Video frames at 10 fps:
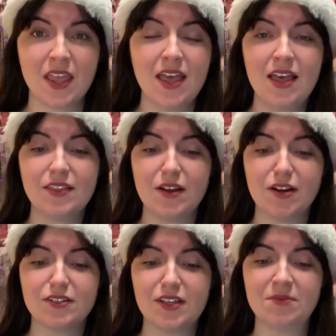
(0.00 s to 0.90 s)
there are
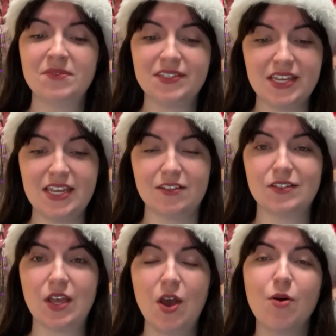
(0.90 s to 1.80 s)
some
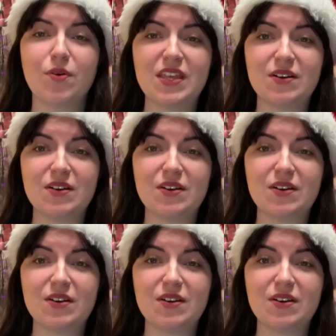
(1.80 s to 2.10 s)
scenes where there is